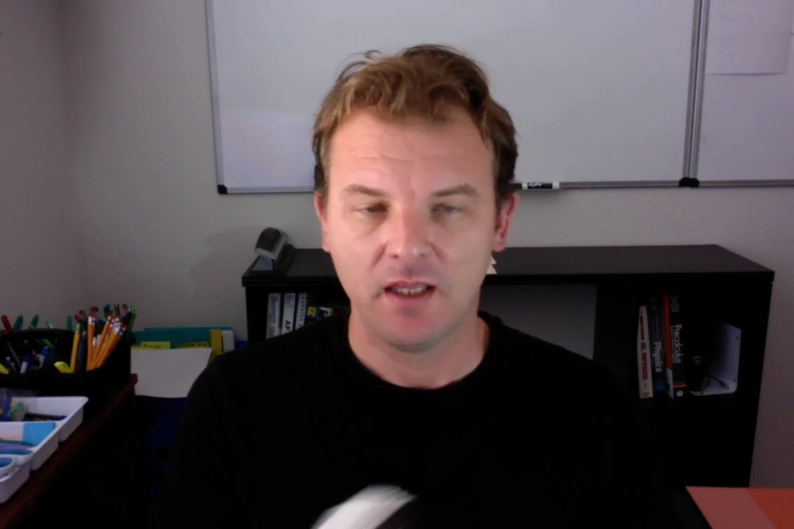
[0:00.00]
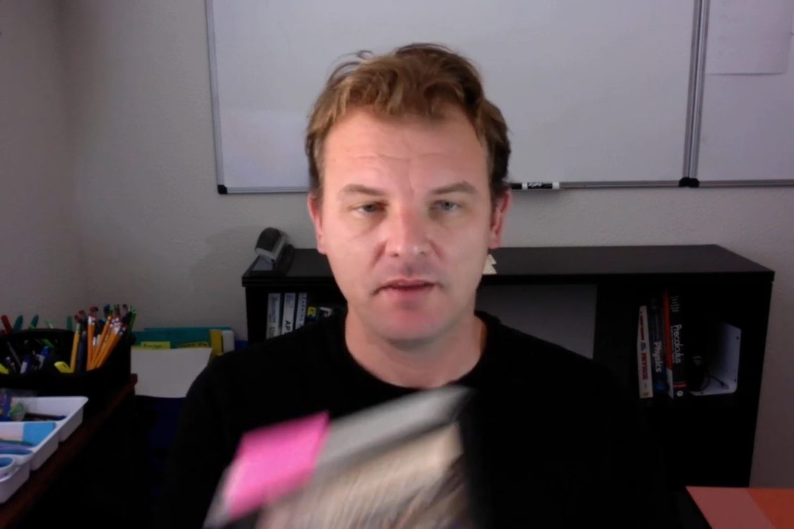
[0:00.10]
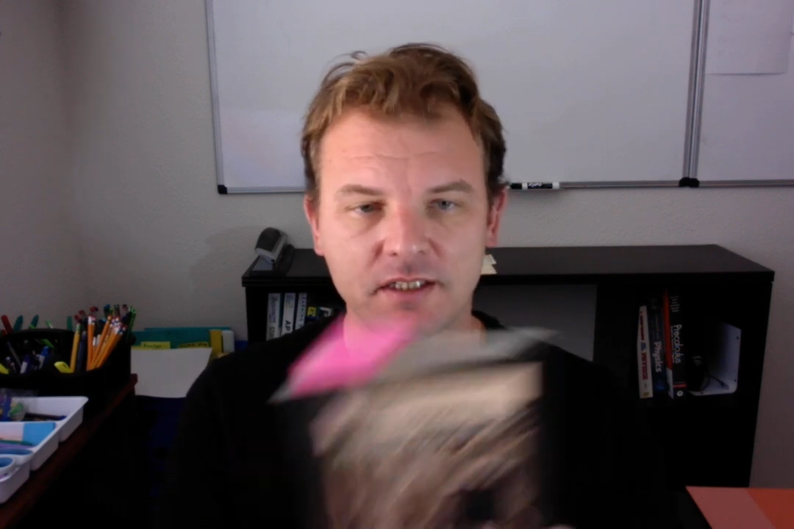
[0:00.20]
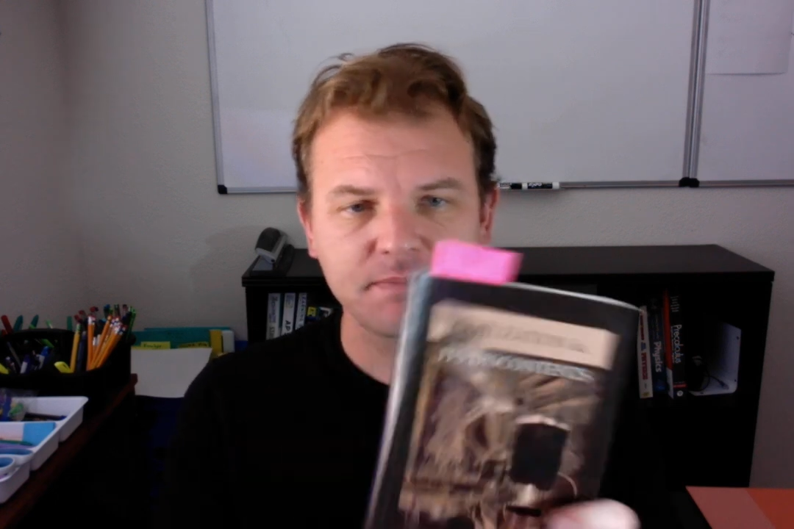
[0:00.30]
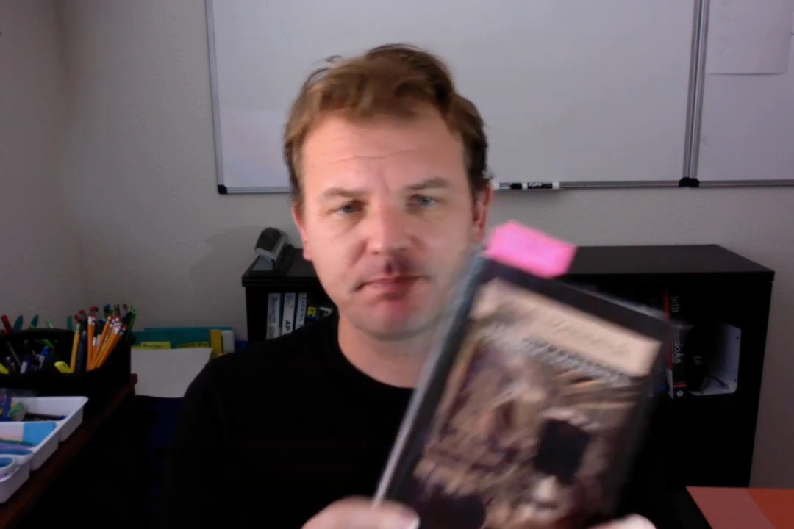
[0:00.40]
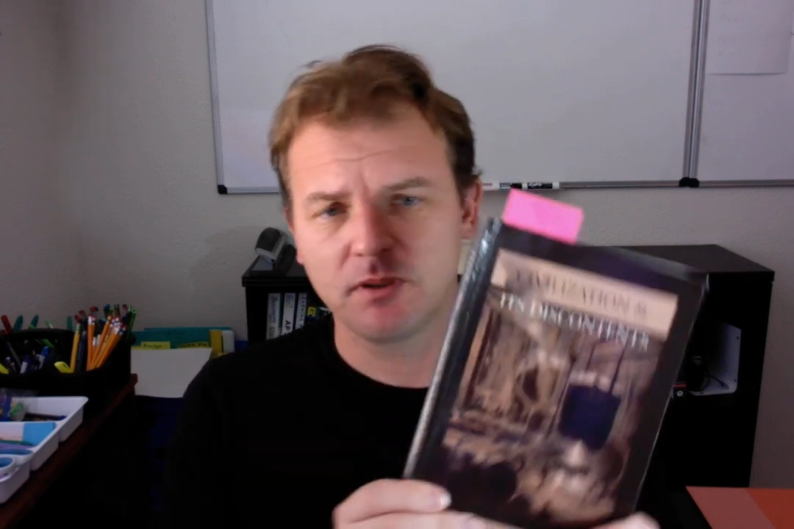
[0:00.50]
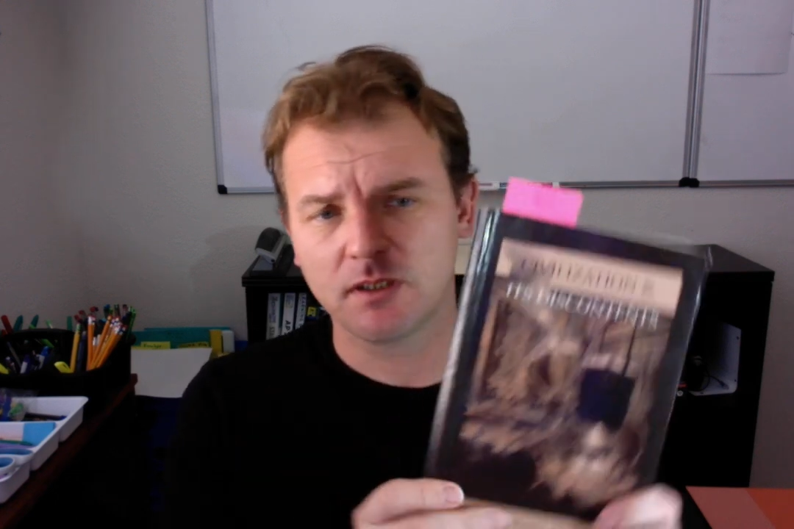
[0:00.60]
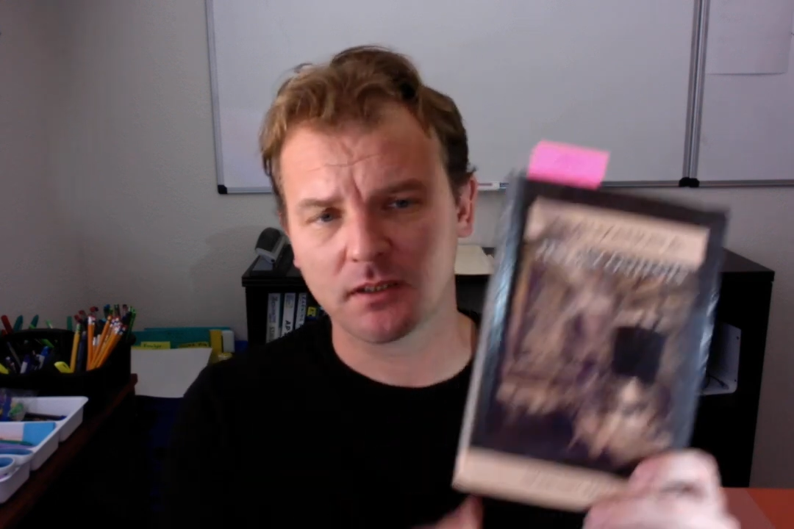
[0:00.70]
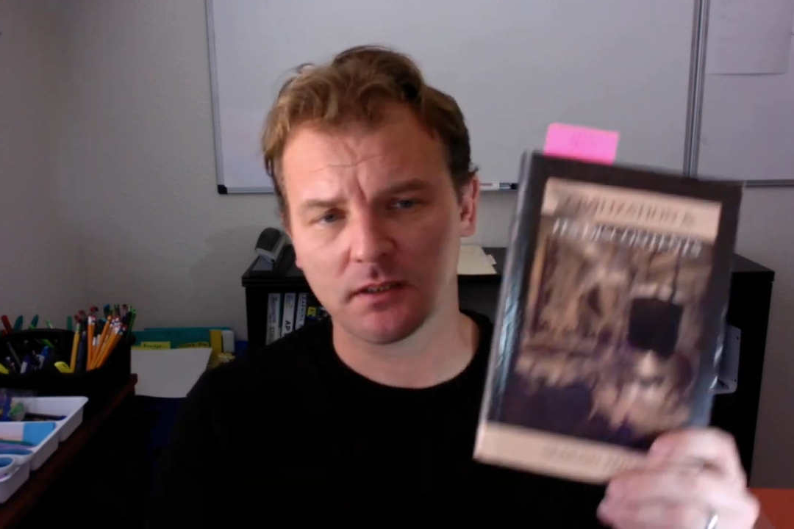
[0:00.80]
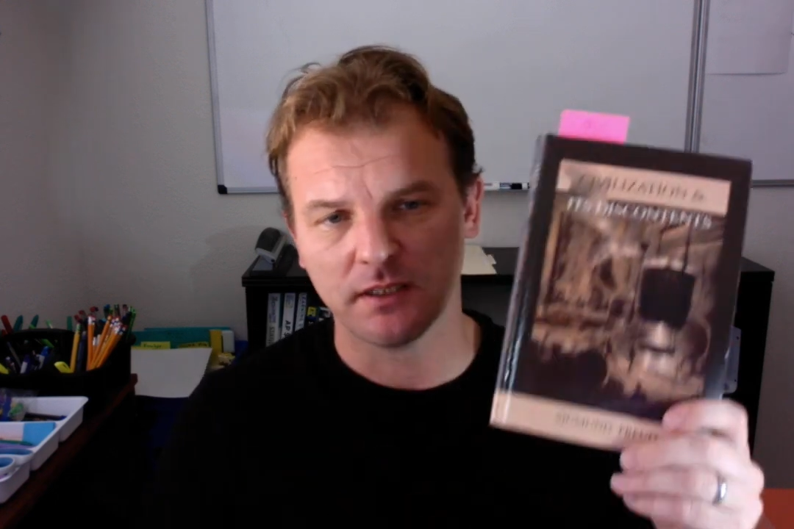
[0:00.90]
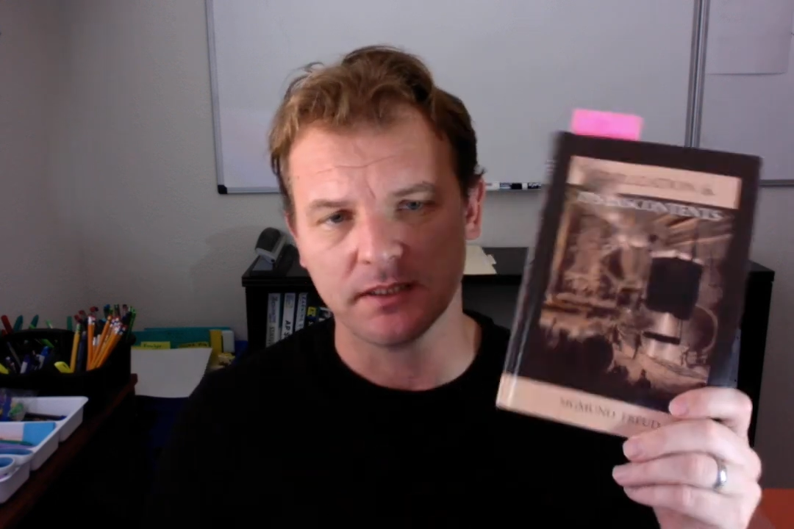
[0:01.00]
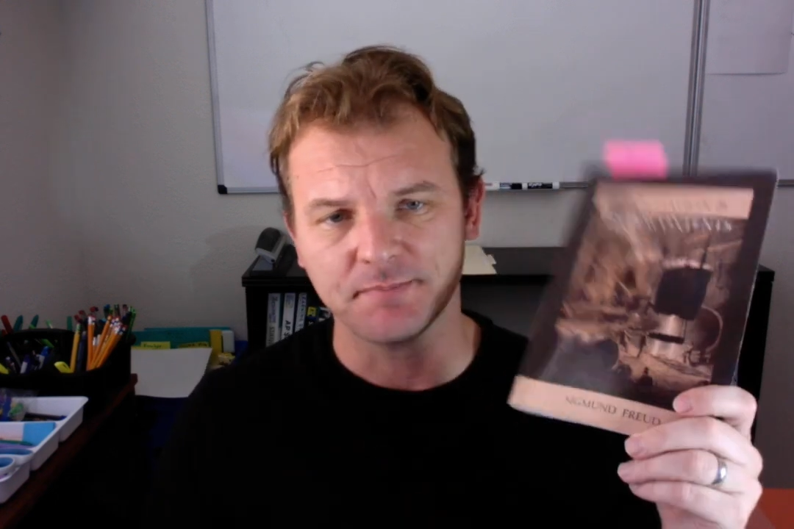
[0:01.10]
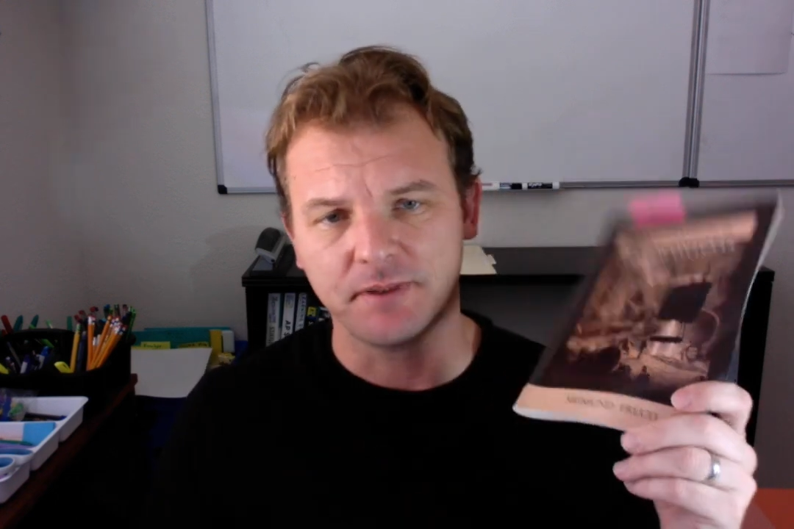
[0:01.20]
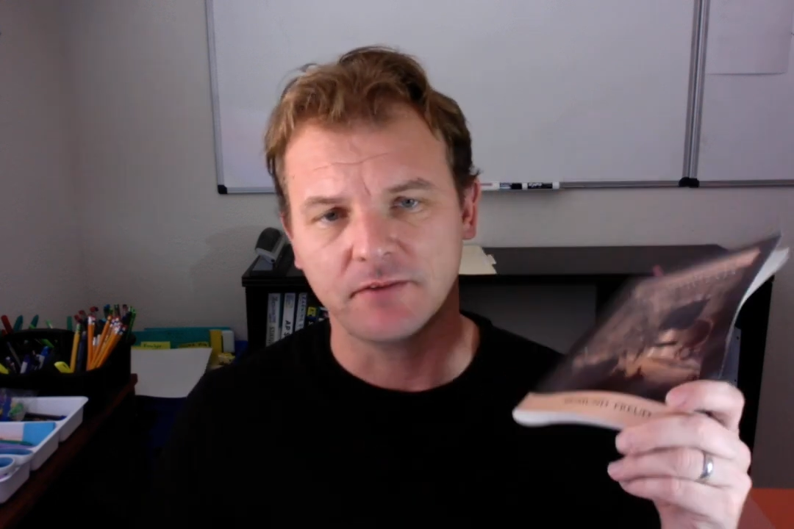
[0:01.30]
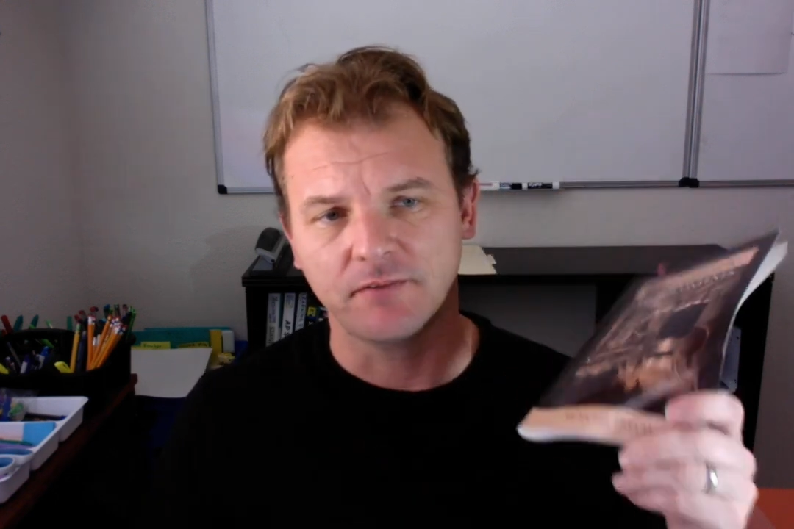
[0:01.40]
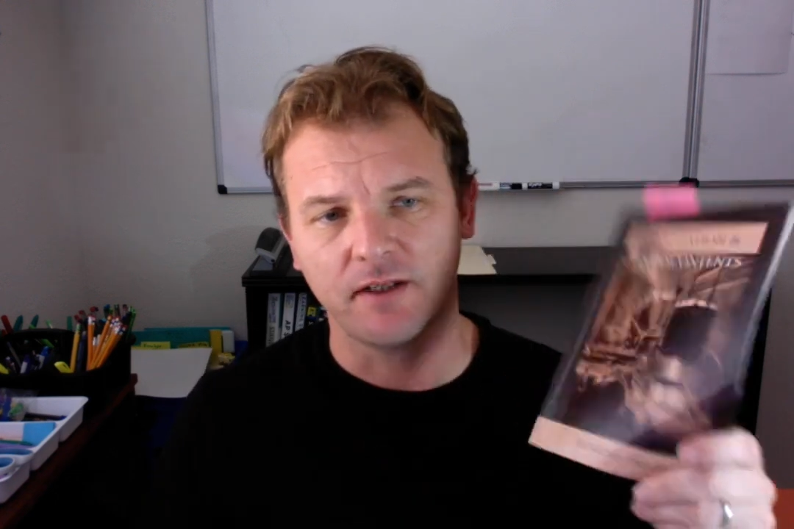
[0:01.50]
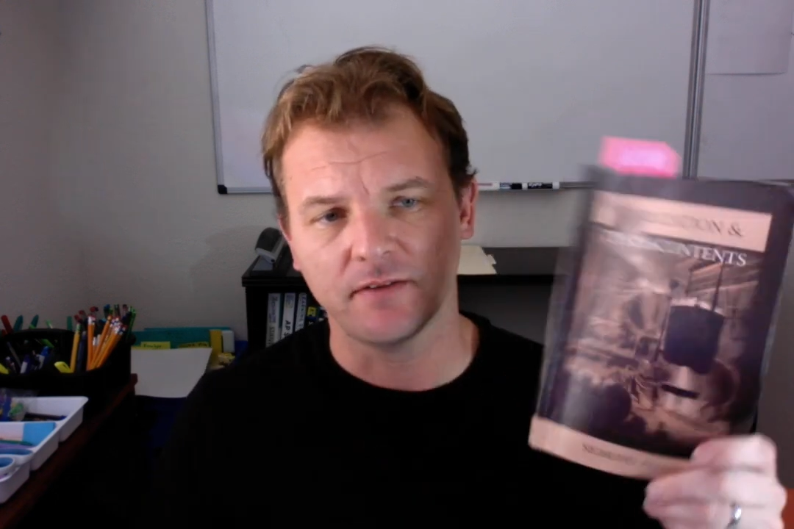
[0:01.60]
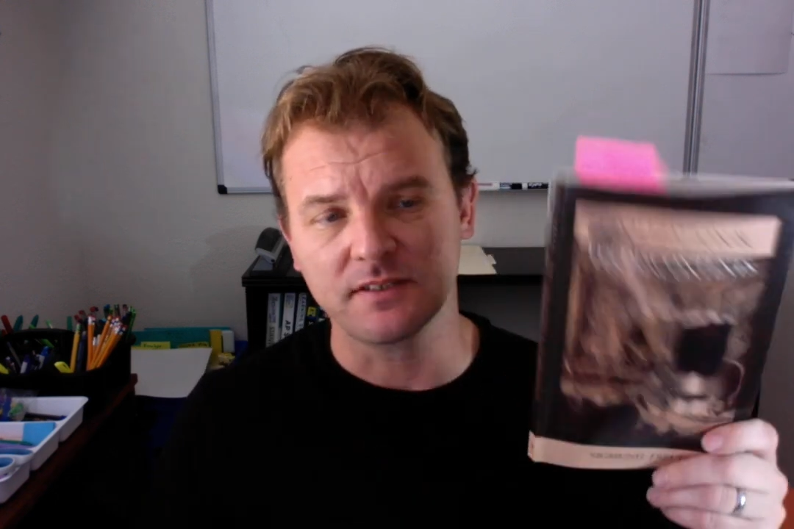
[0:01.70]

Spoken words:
This book has been around